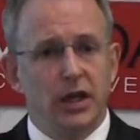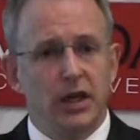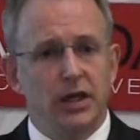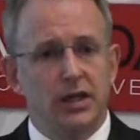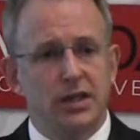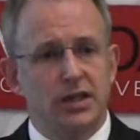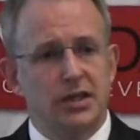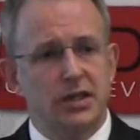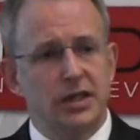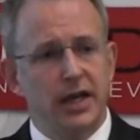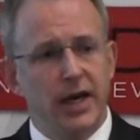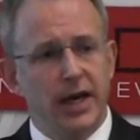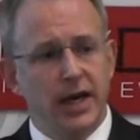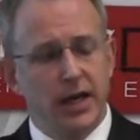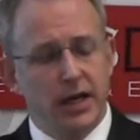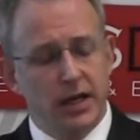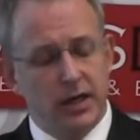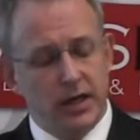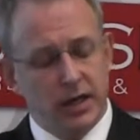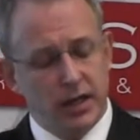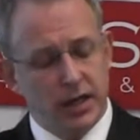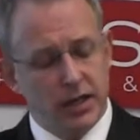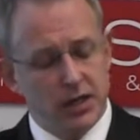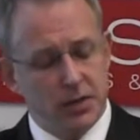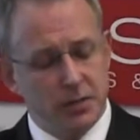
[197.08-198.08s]

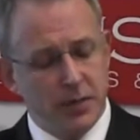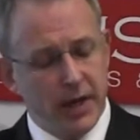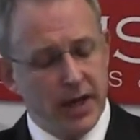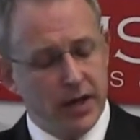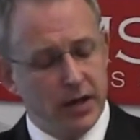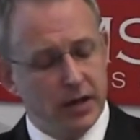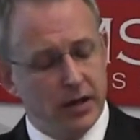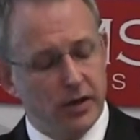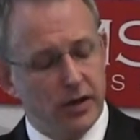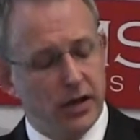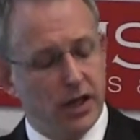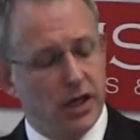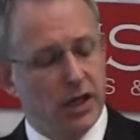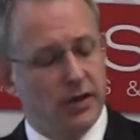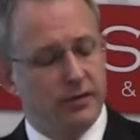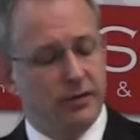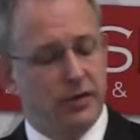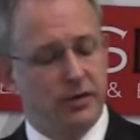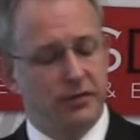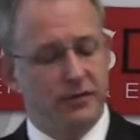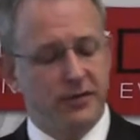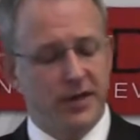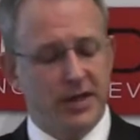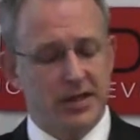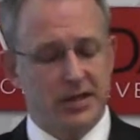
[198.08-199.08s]
Instead, it's better to think
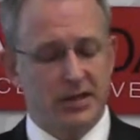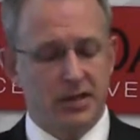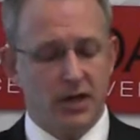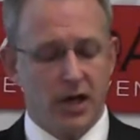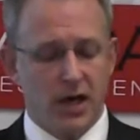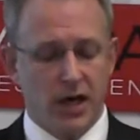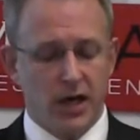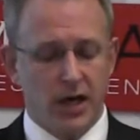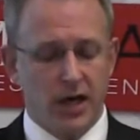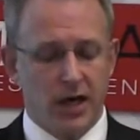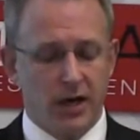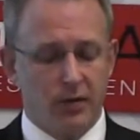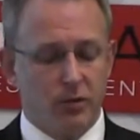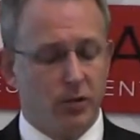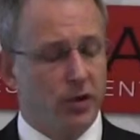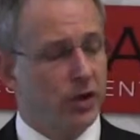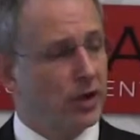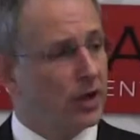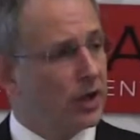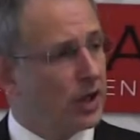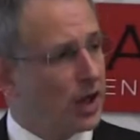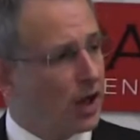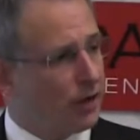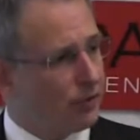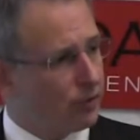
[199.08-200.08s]
of the fixed line
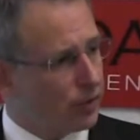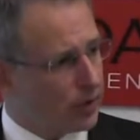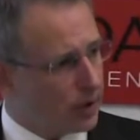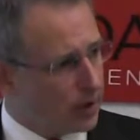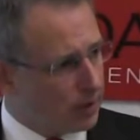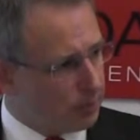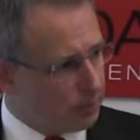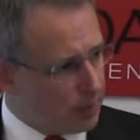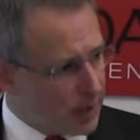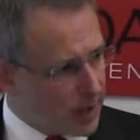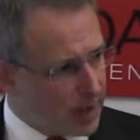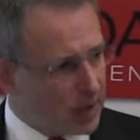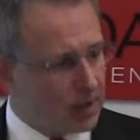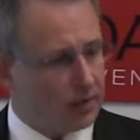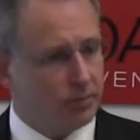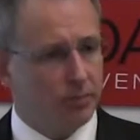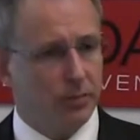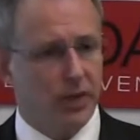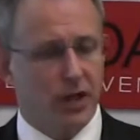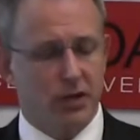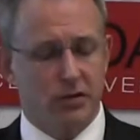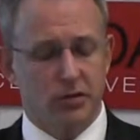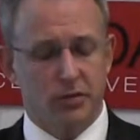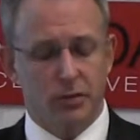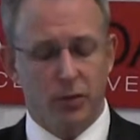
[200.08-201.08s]
network covering the
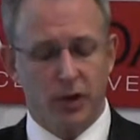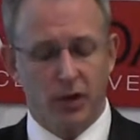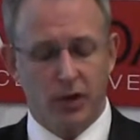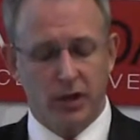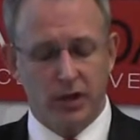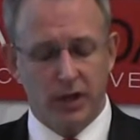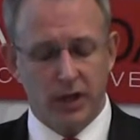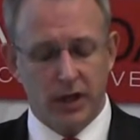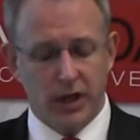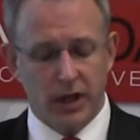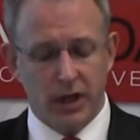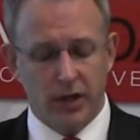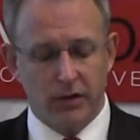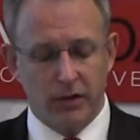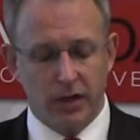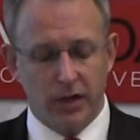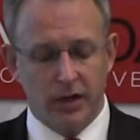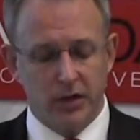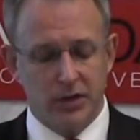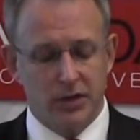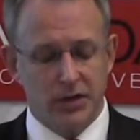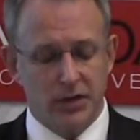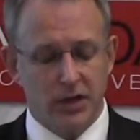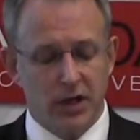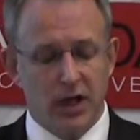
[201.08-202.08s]
big metropolitan
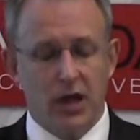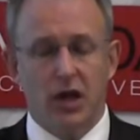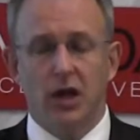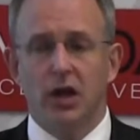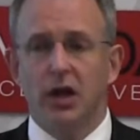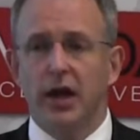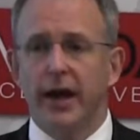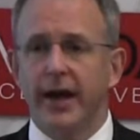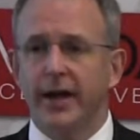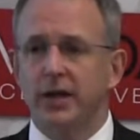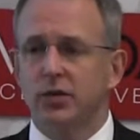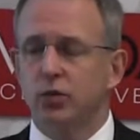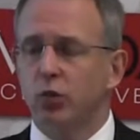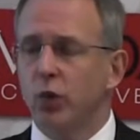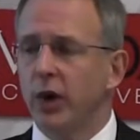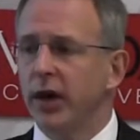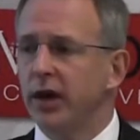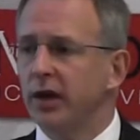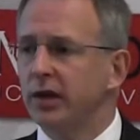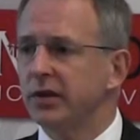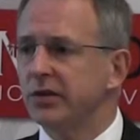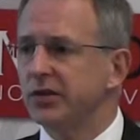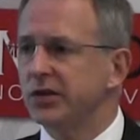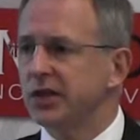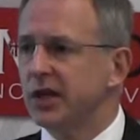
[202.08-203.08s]
areas, as
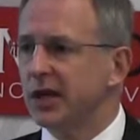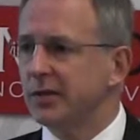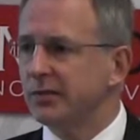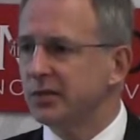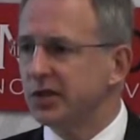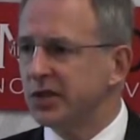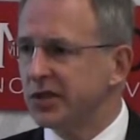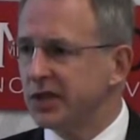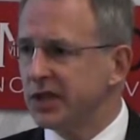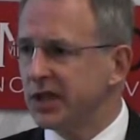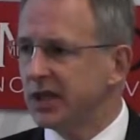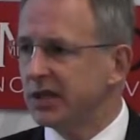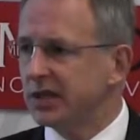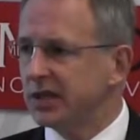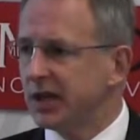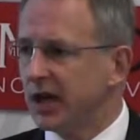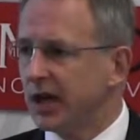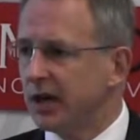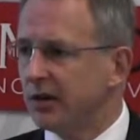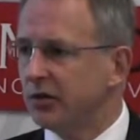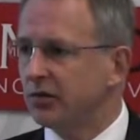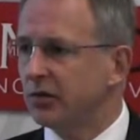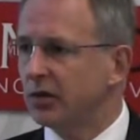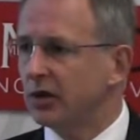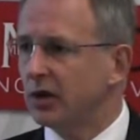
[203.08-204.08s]
well as some
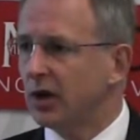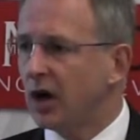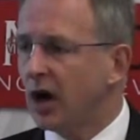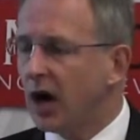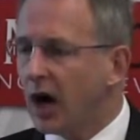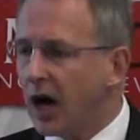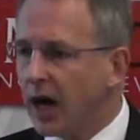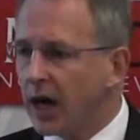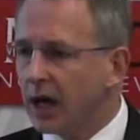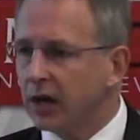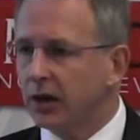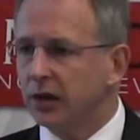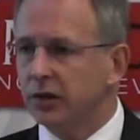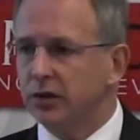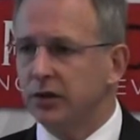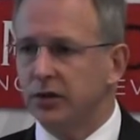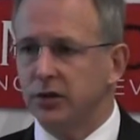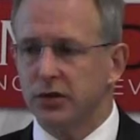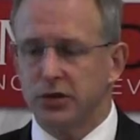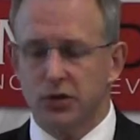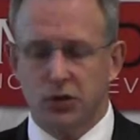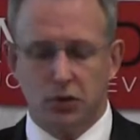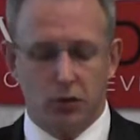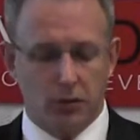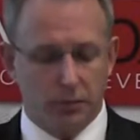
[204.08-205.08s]
600
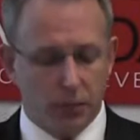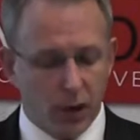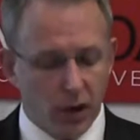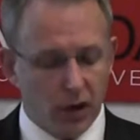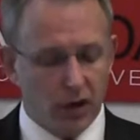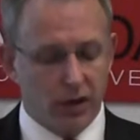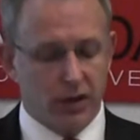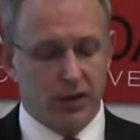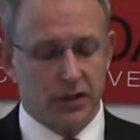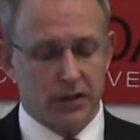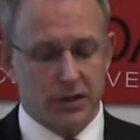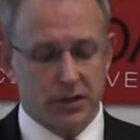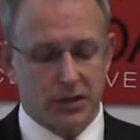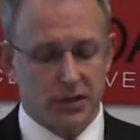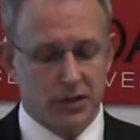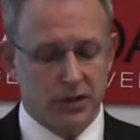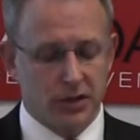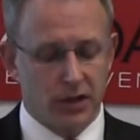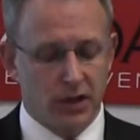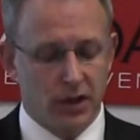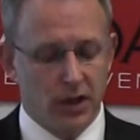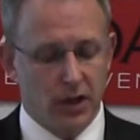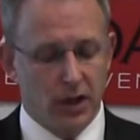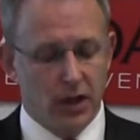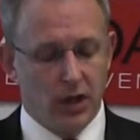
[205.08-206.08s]
islands or
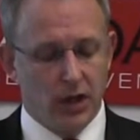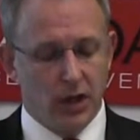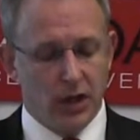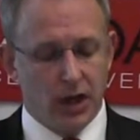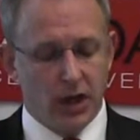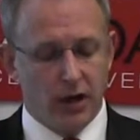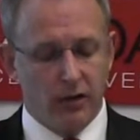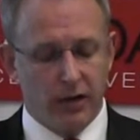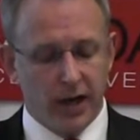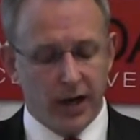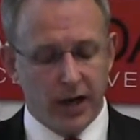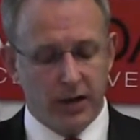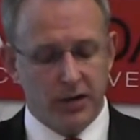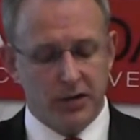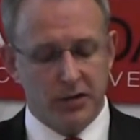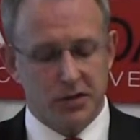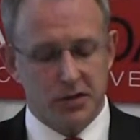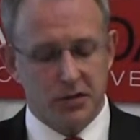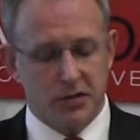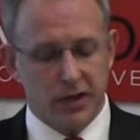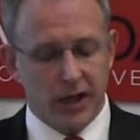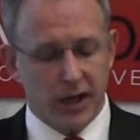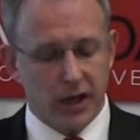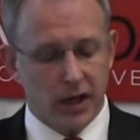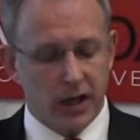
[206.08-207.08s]
pockets around
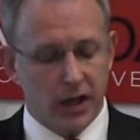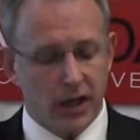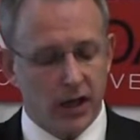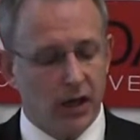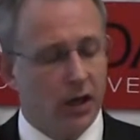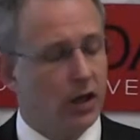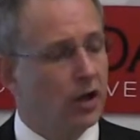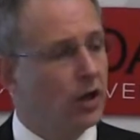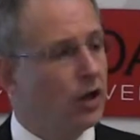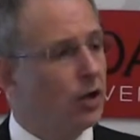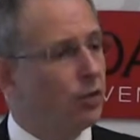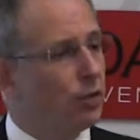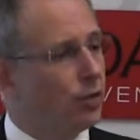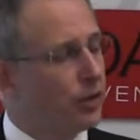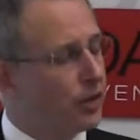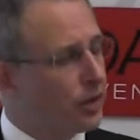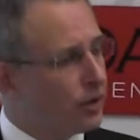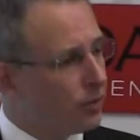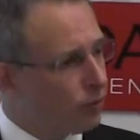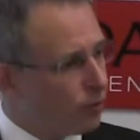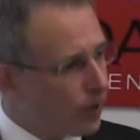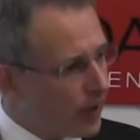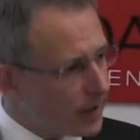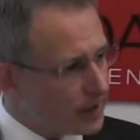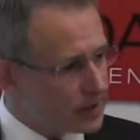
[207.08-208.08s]
Australia, with
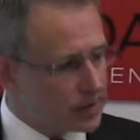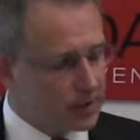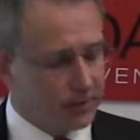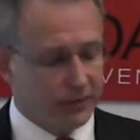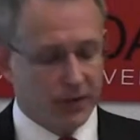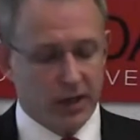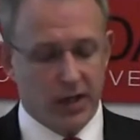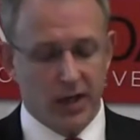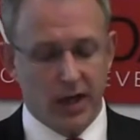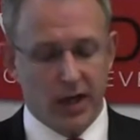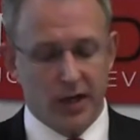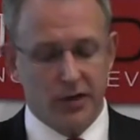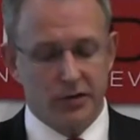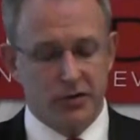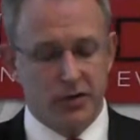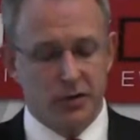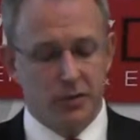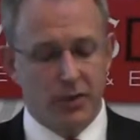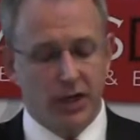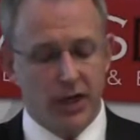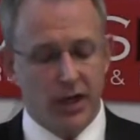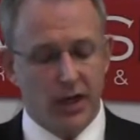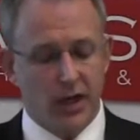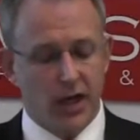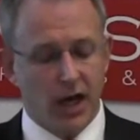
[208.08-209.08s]
the rest of the country
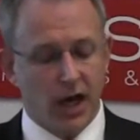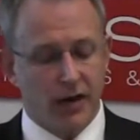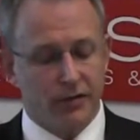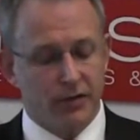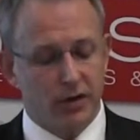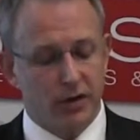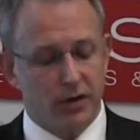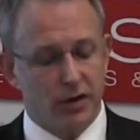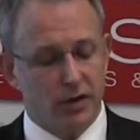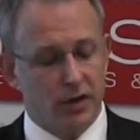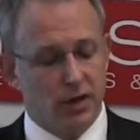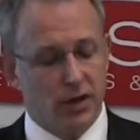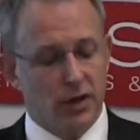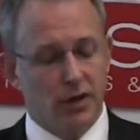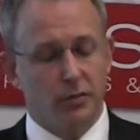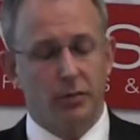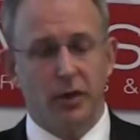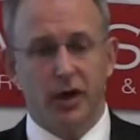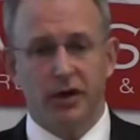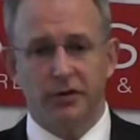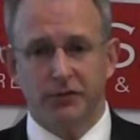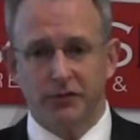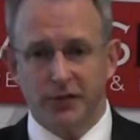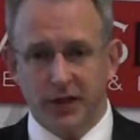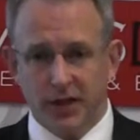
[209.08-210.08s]
being covered
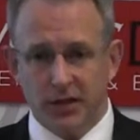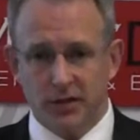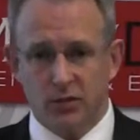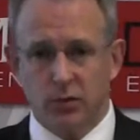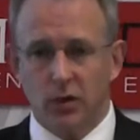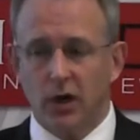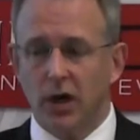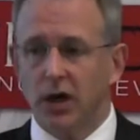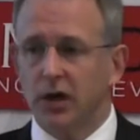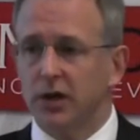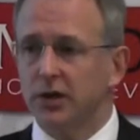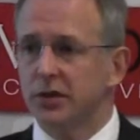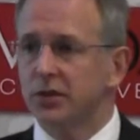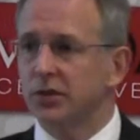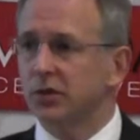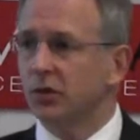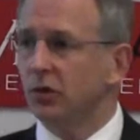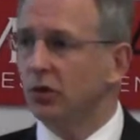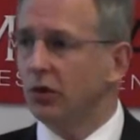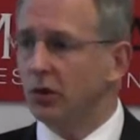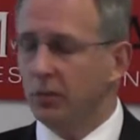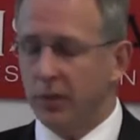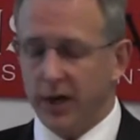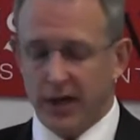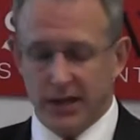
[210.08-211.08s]
by fixed wireless
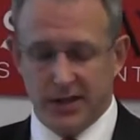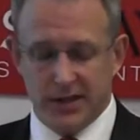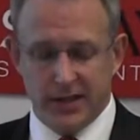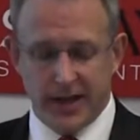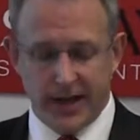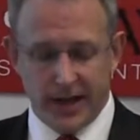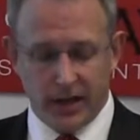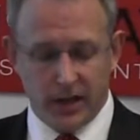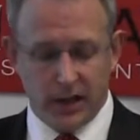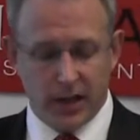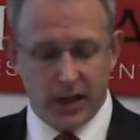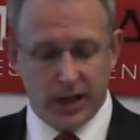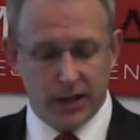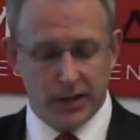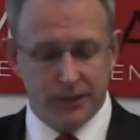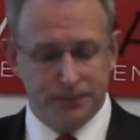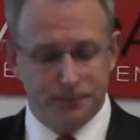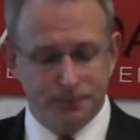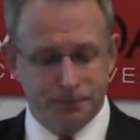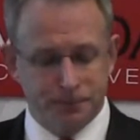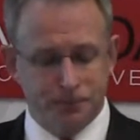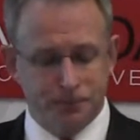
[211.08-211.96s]
or by satellite.